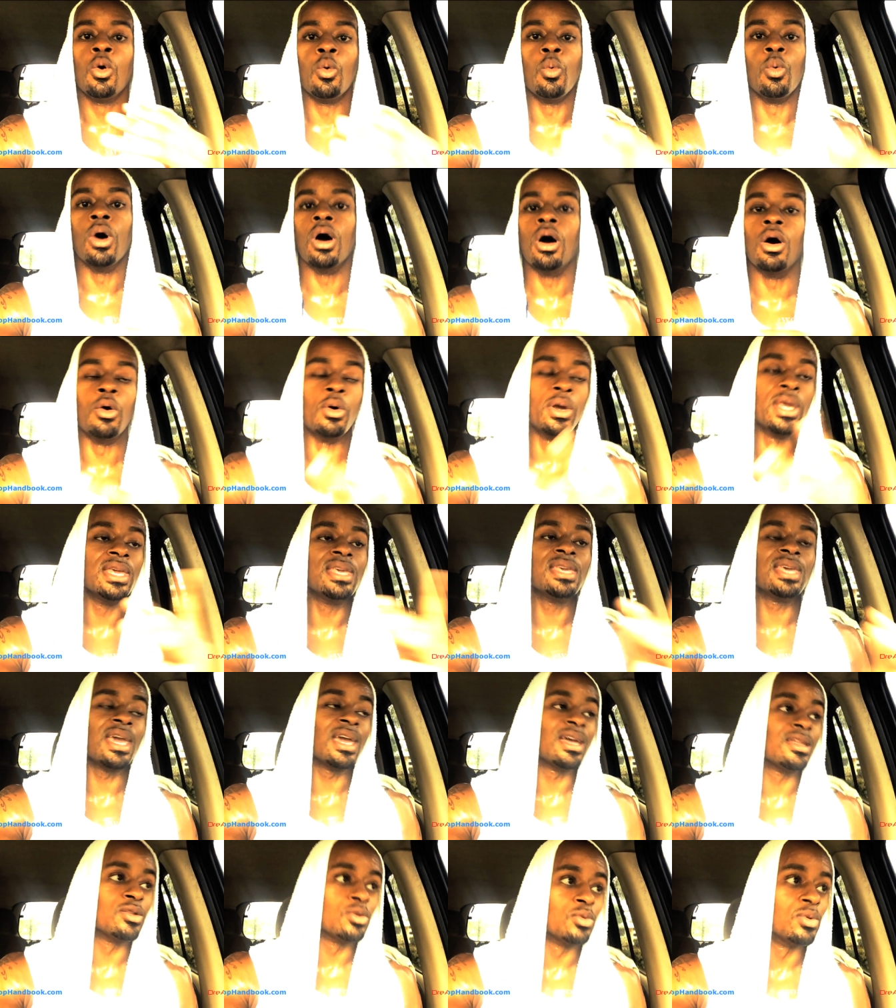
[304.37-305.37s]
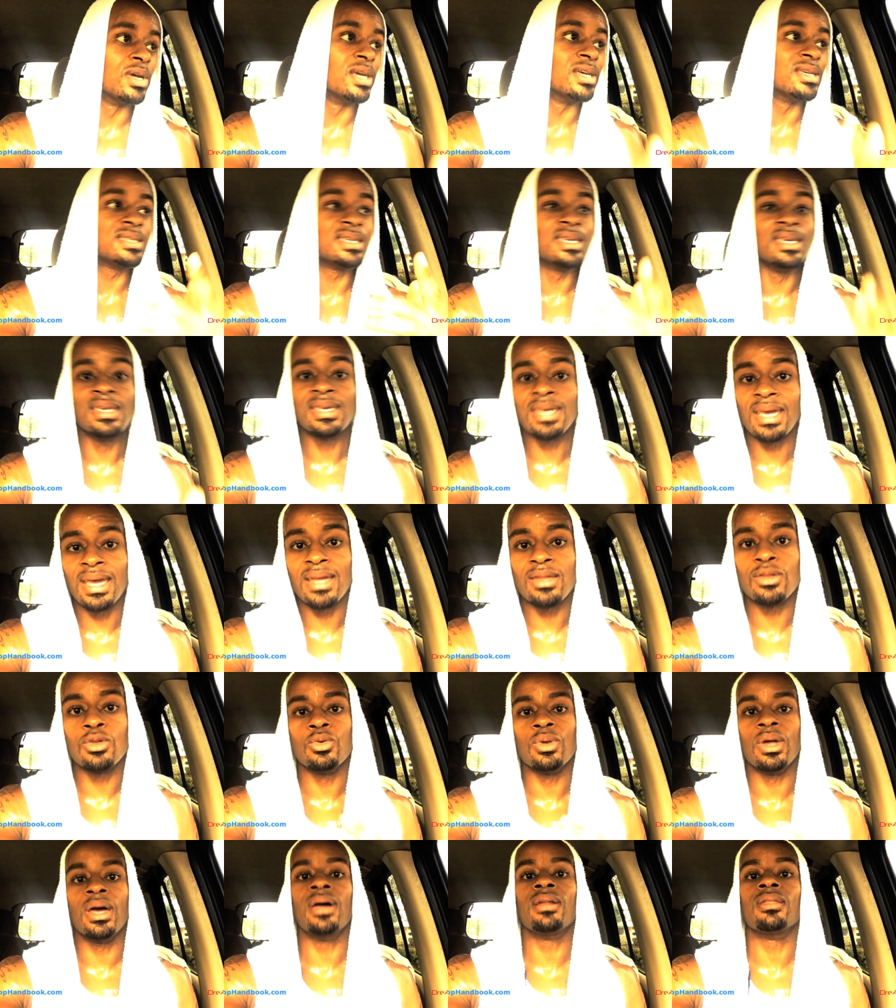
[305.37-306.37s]
whoa, he can't do this, he can't
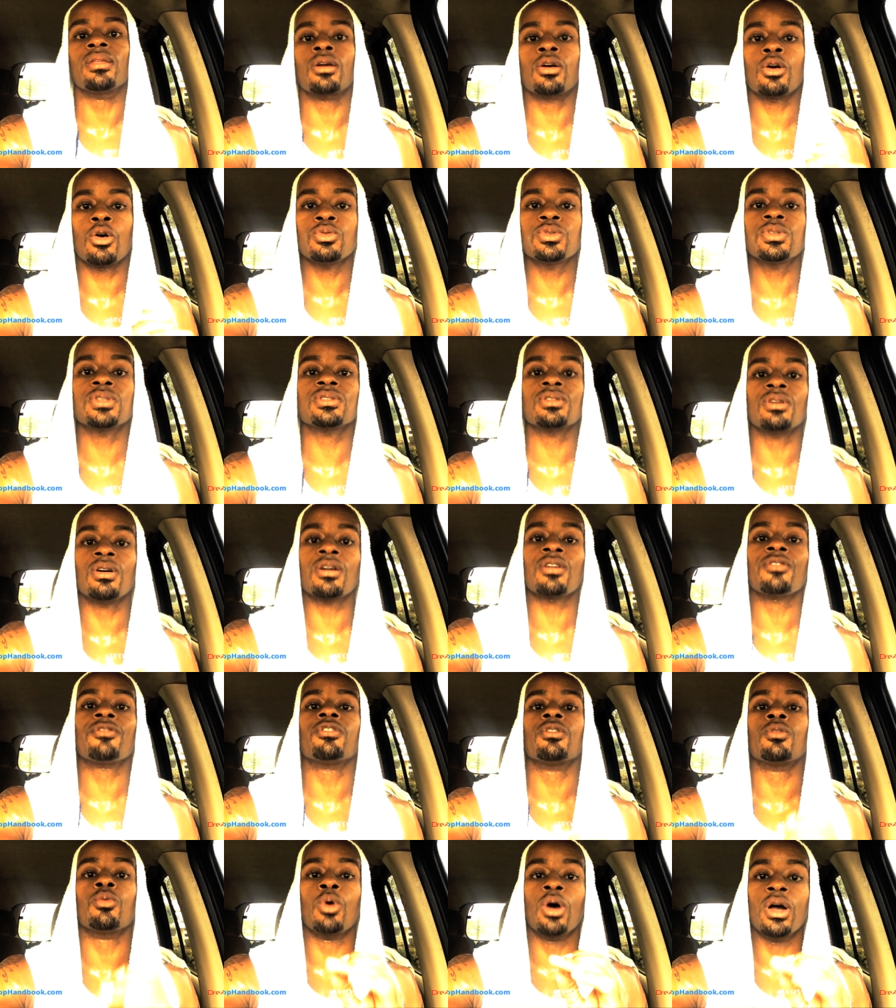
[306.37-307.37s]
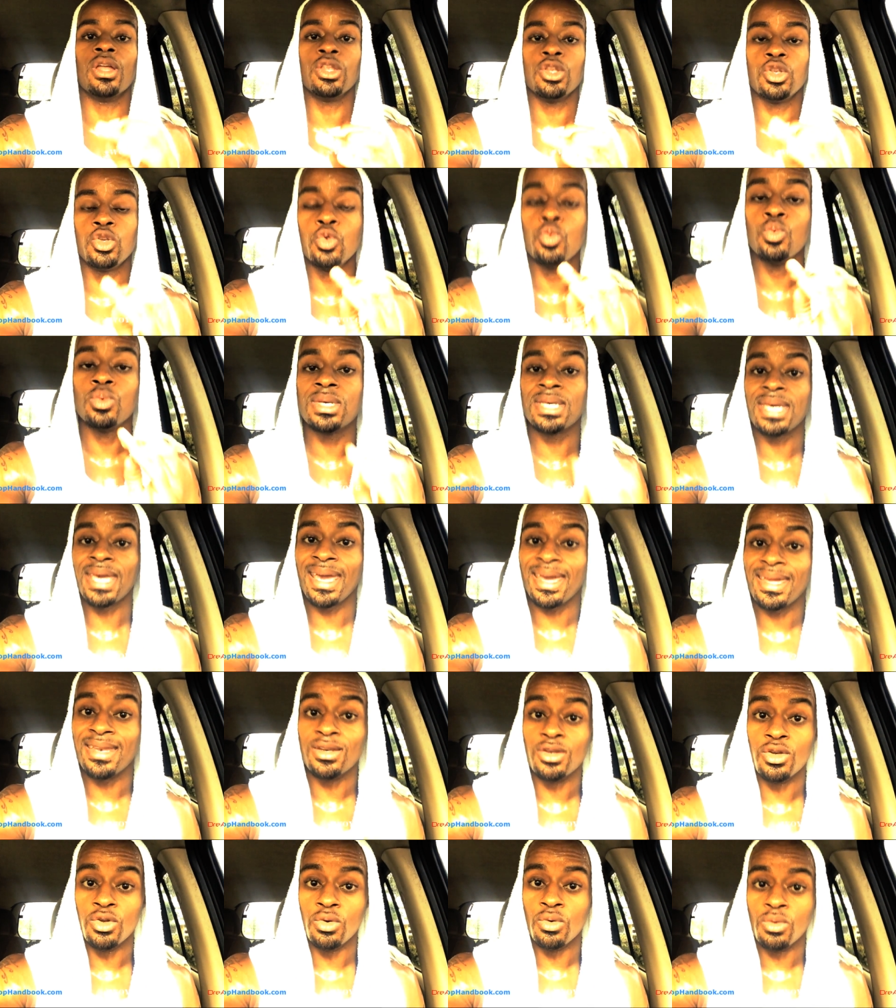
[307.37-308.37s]
do that. The coach is looking for what you
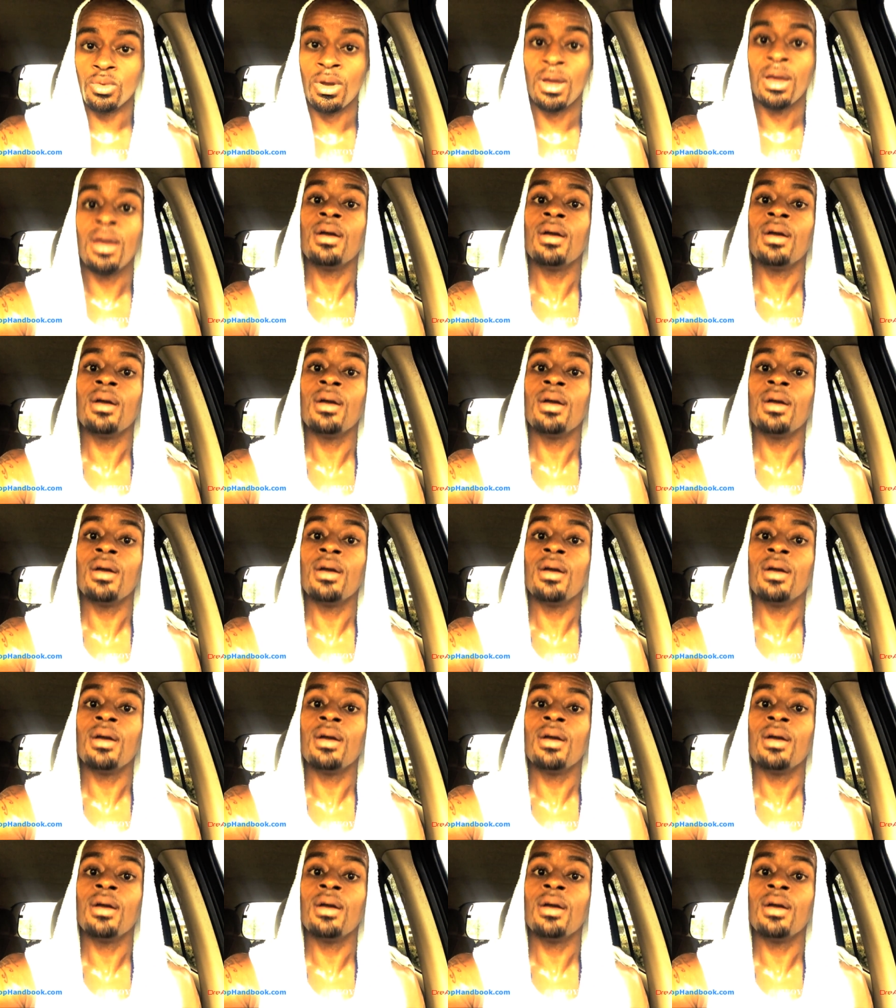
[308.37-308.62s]
can do.